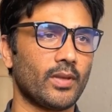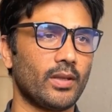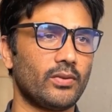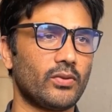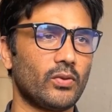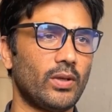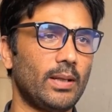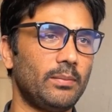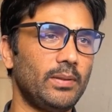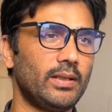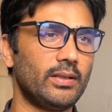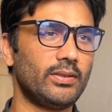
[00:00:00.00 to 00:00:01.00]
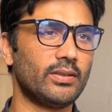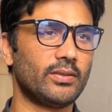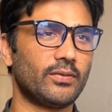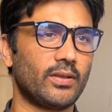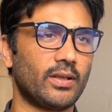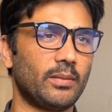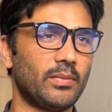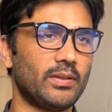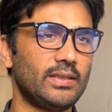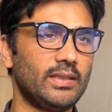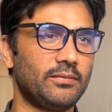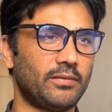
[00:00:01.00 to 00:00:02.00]
So applications for
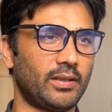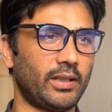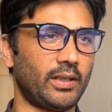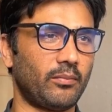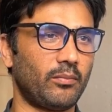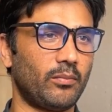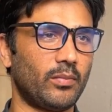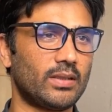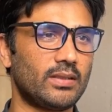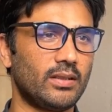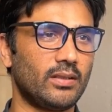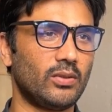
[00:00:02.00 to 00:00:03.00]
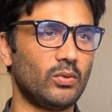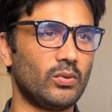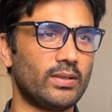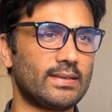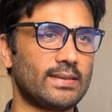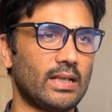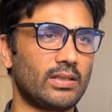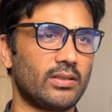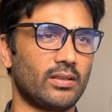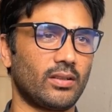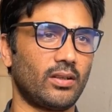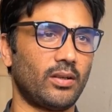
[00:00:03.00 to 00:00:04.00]
MSCA funding must include a
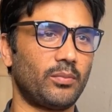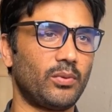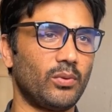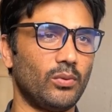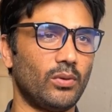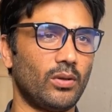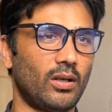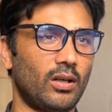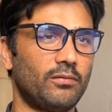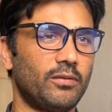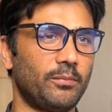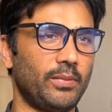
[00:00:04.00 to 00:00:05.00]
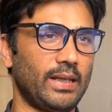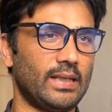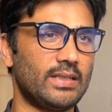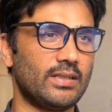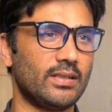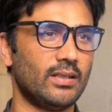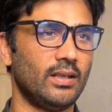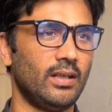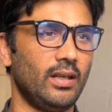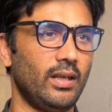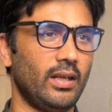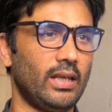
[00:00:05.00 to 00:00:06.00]
section up to half a page
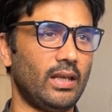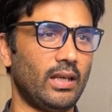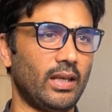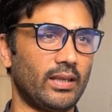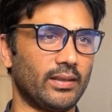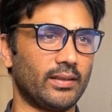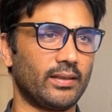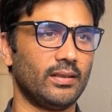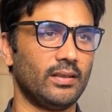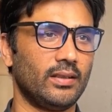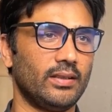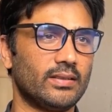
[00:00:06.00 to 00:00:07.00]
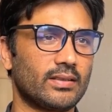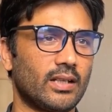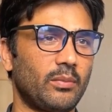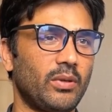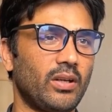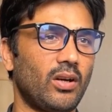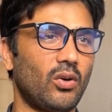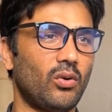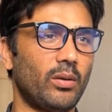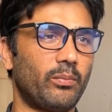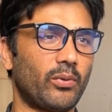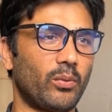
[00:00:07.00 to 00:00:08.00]
in length describing
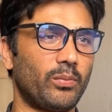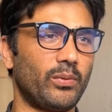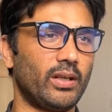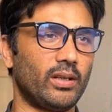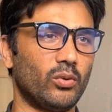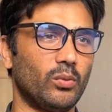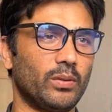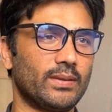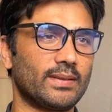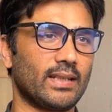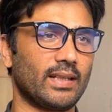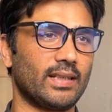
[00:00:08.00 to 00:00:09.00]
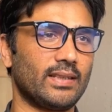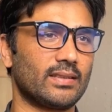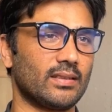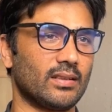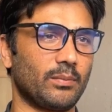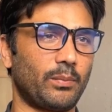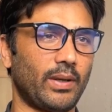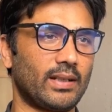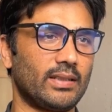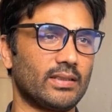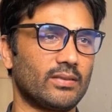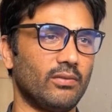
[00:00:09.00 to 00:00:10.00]
how appropriate open science
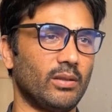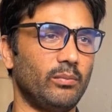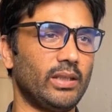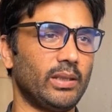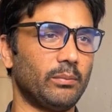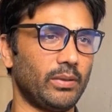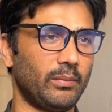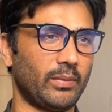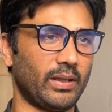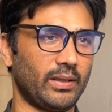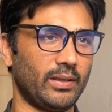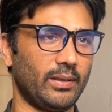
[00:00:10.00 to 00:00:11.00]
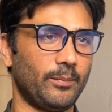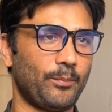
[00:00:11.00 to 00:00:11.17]
practice will be implemented.